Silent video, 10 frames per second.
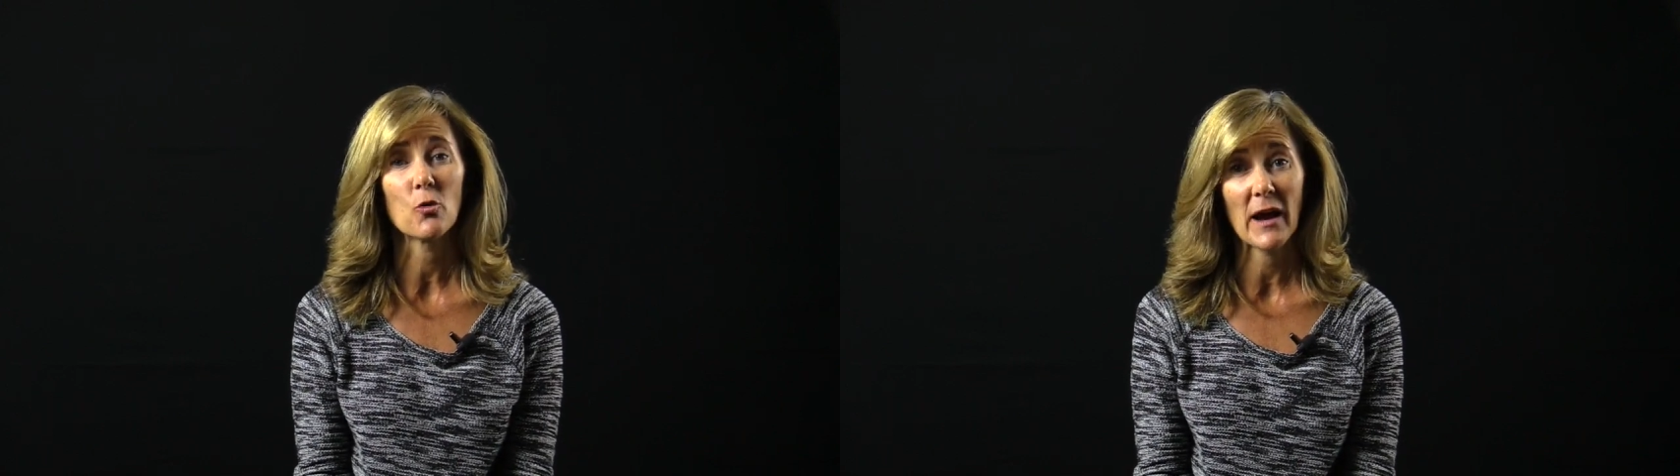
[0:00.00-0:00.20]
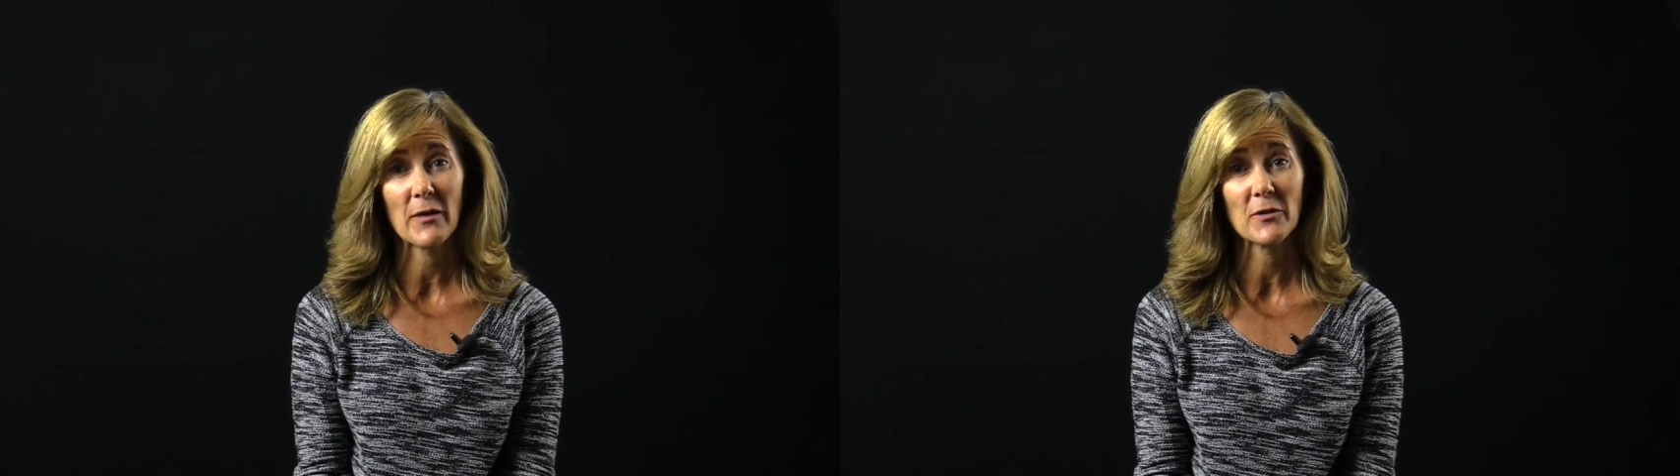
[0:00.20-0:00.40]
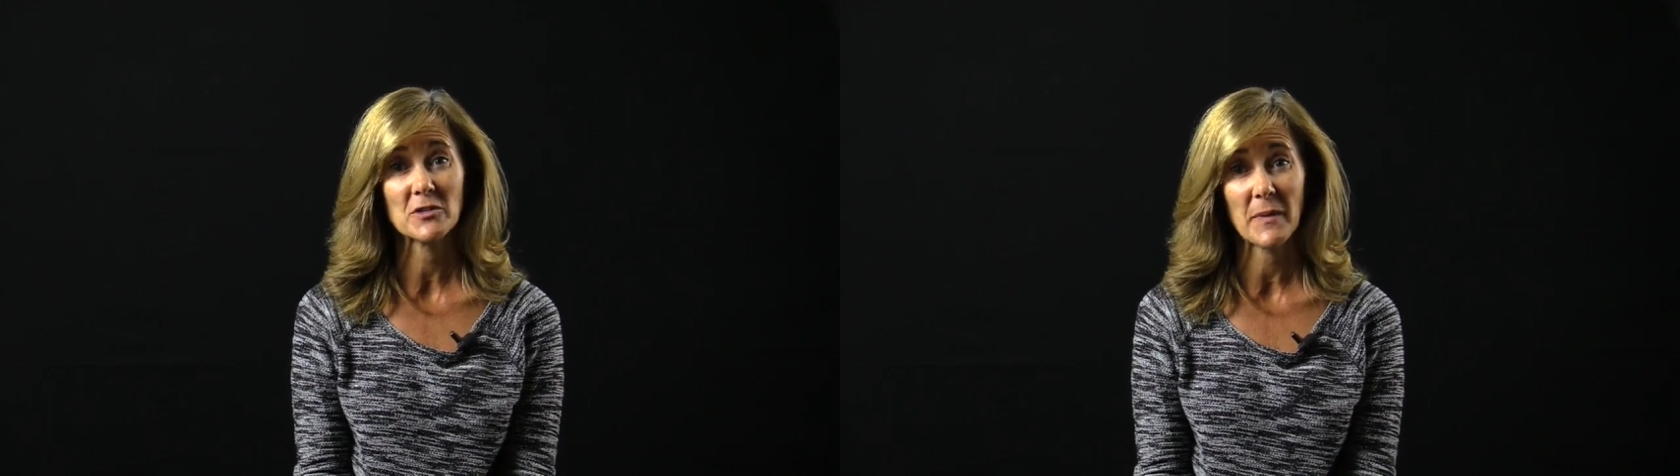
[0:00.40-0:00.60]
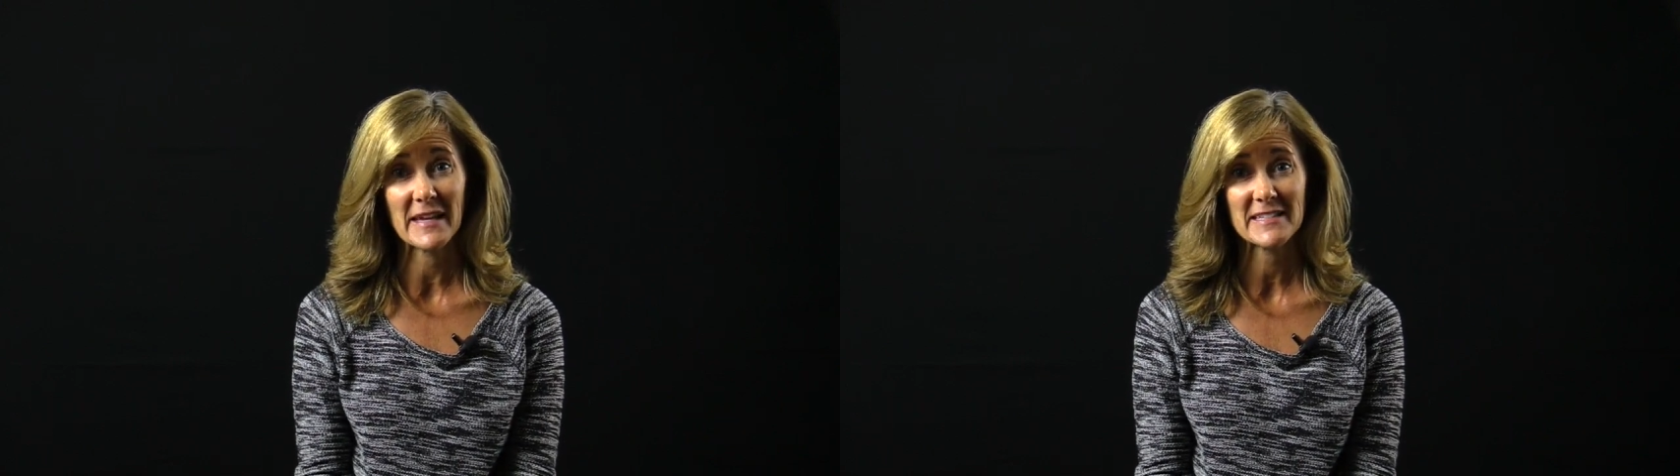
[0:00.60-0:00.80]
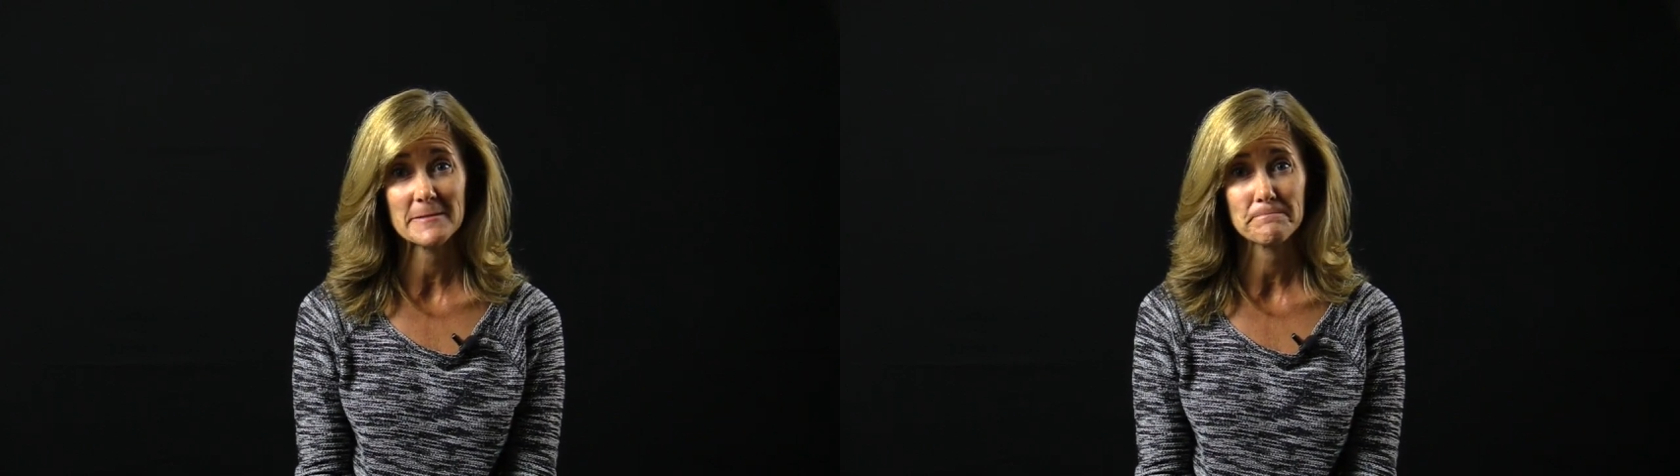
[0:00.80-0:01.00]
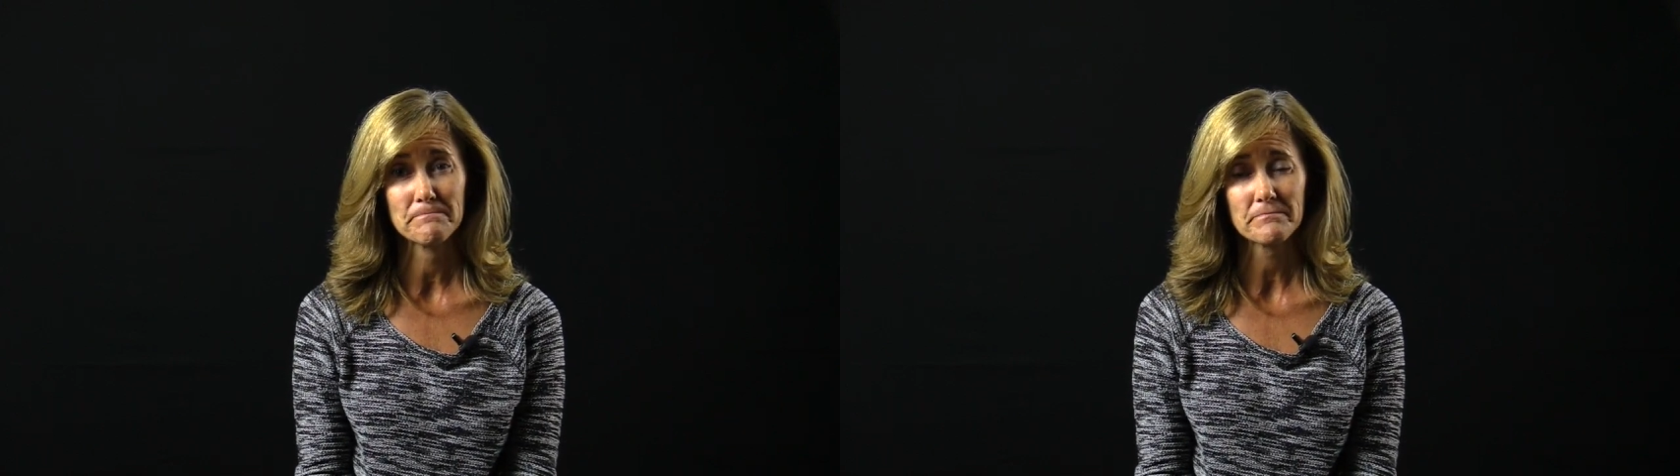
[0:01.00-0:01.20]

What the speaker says: around their space.